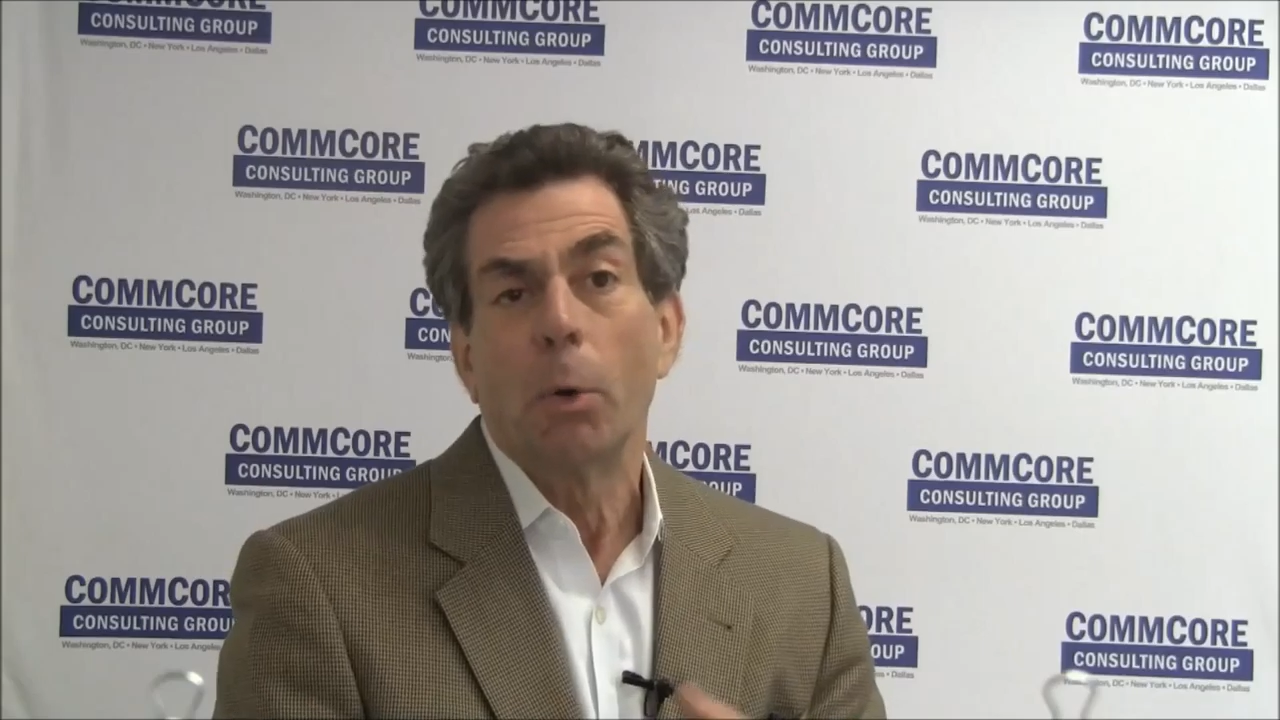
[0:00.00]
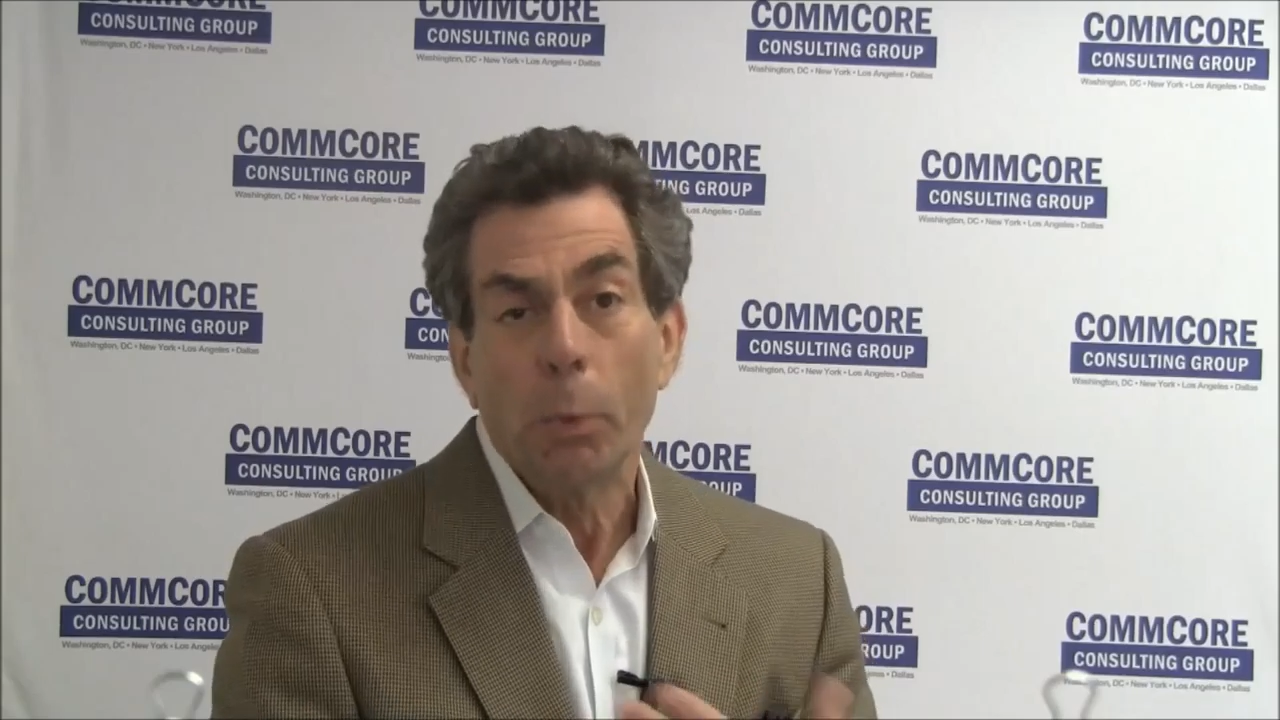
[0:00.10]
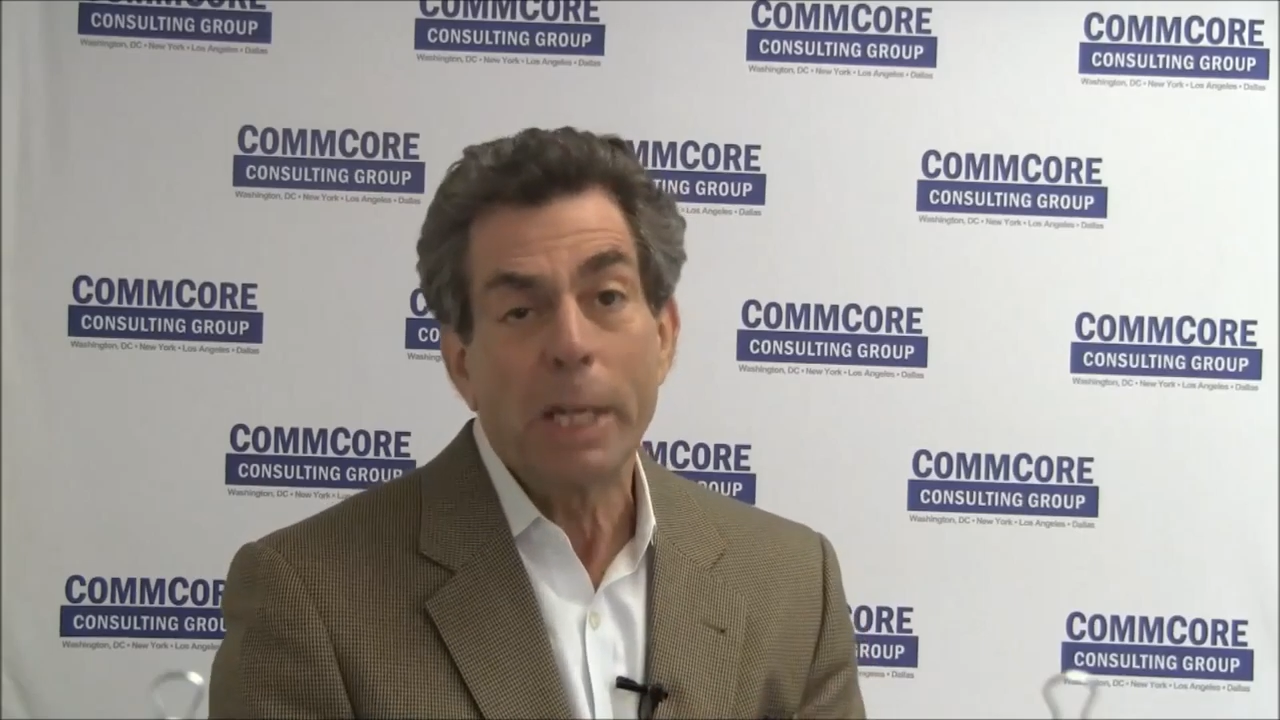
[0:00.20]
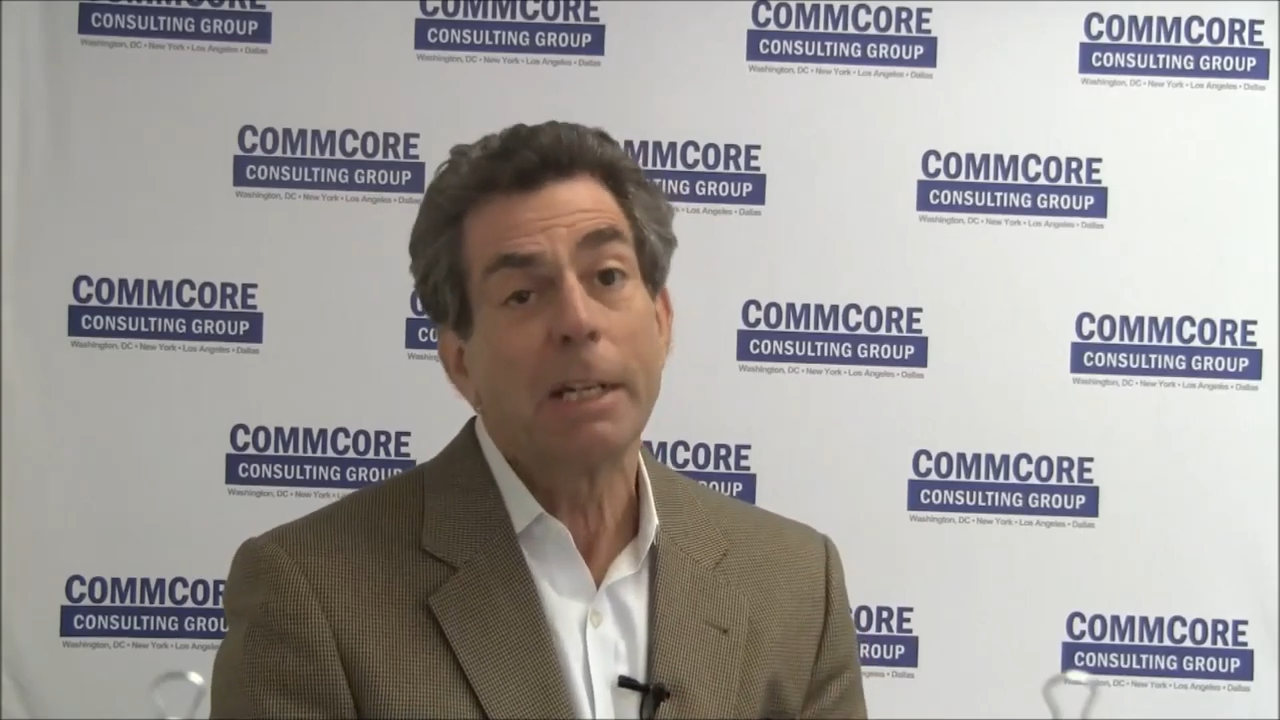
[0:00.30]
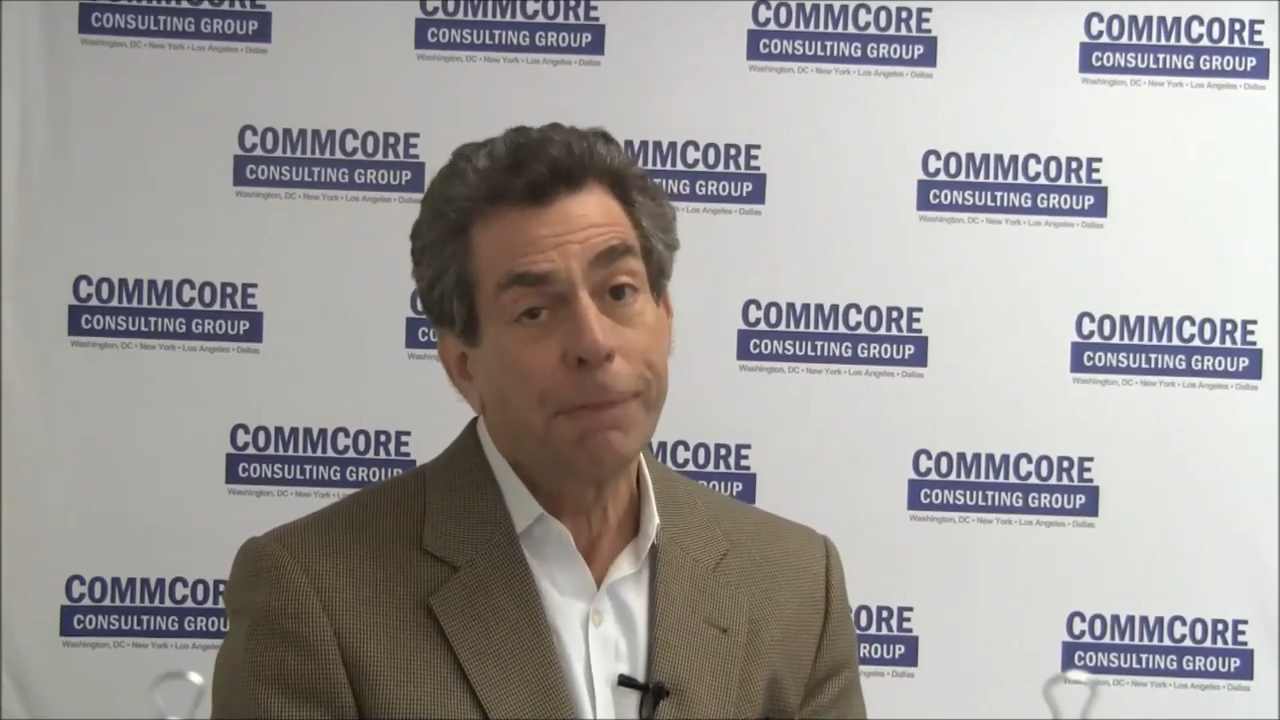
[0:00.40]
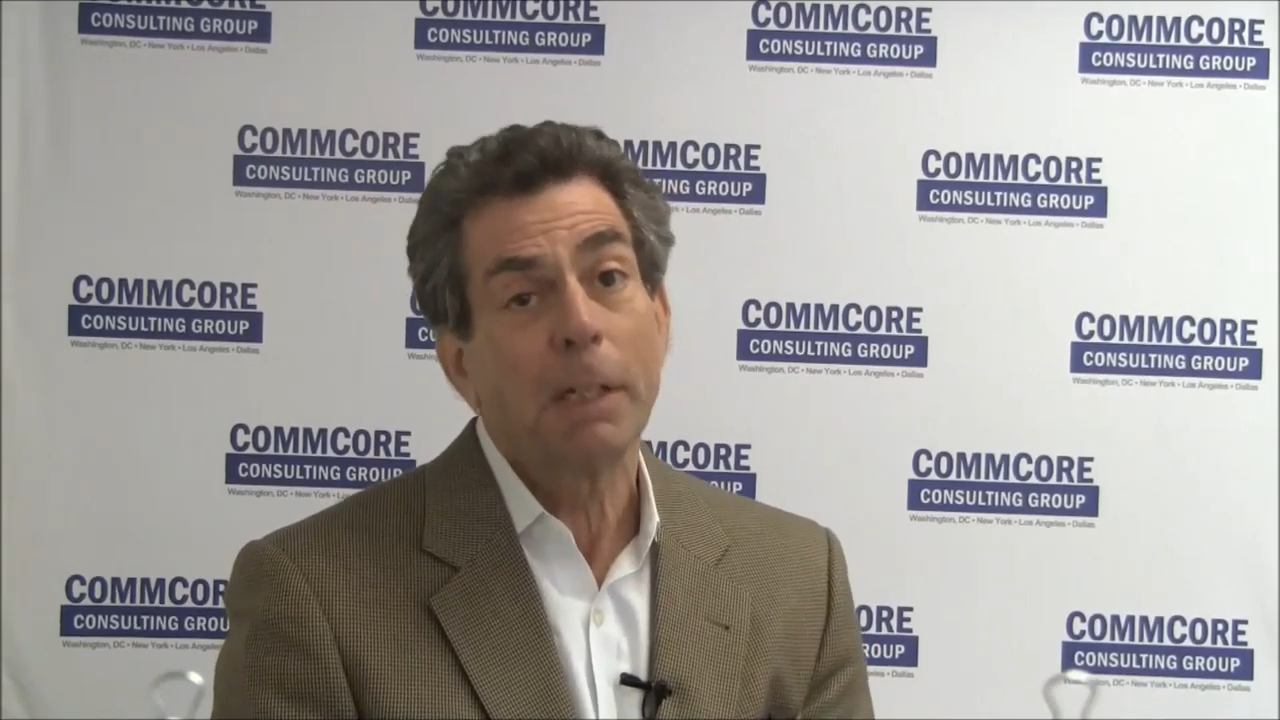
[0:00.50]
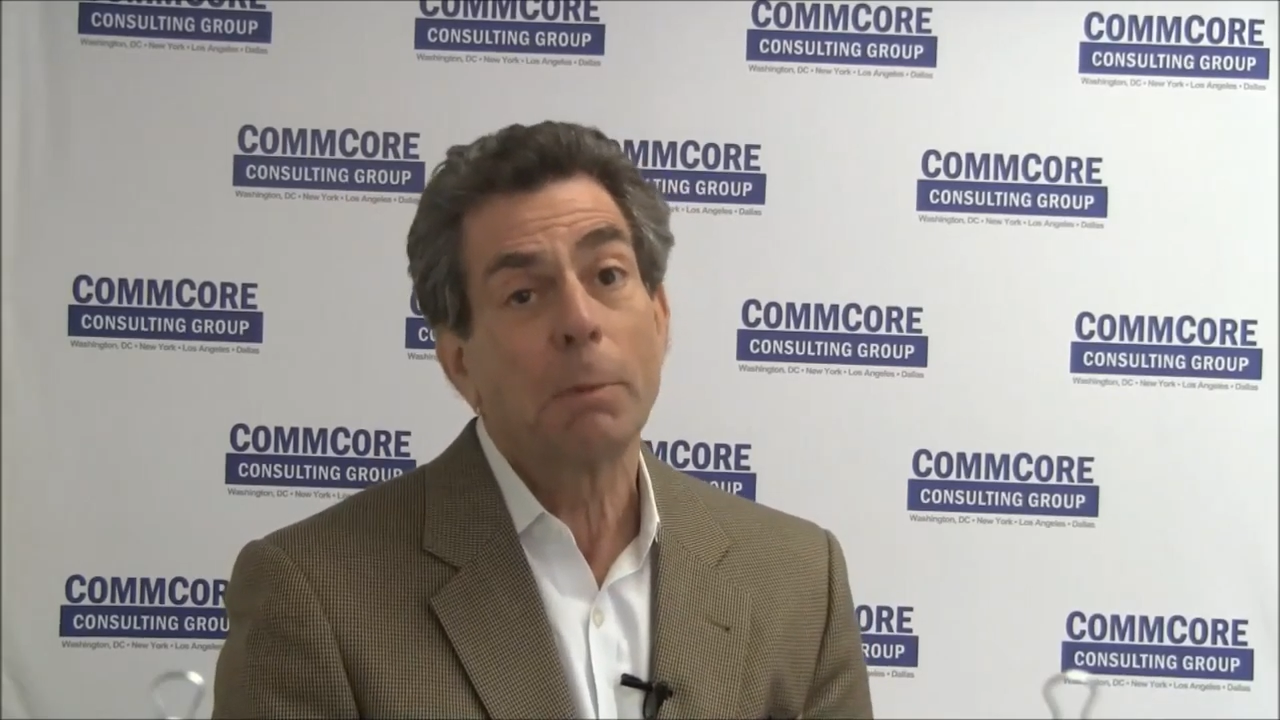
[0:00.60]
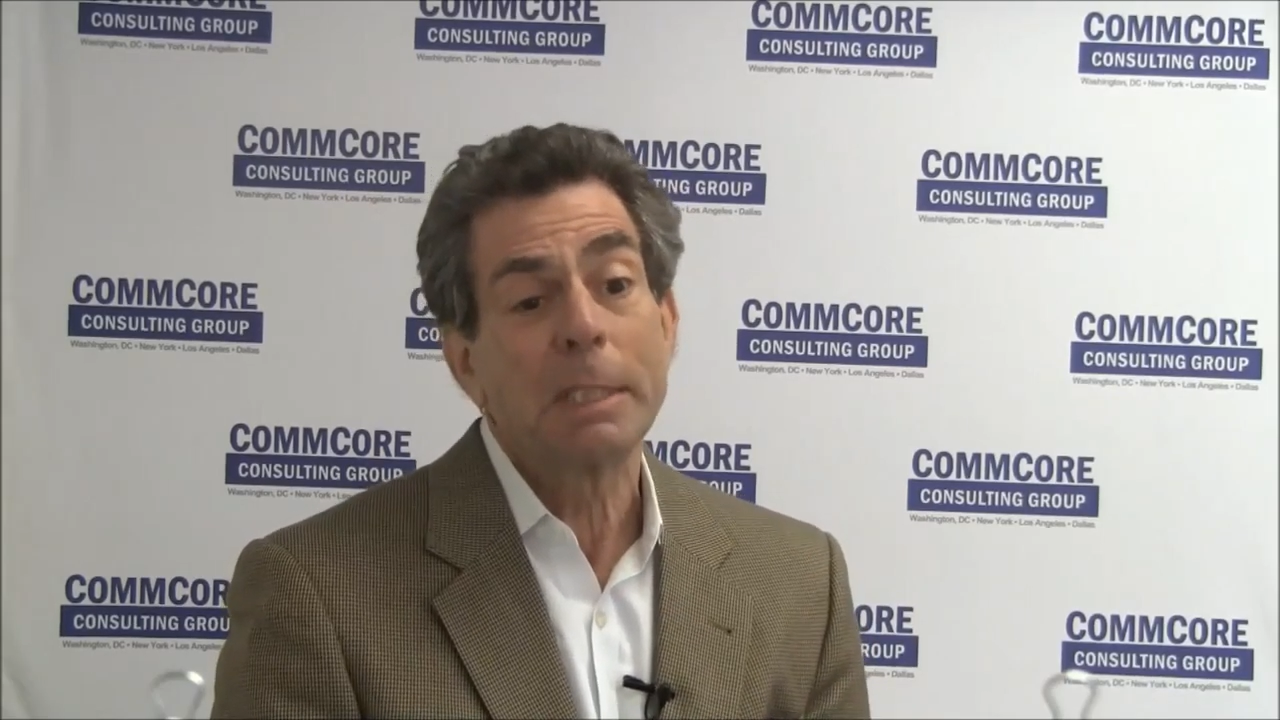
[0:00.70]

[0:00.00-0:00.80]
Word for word: Wiedefeld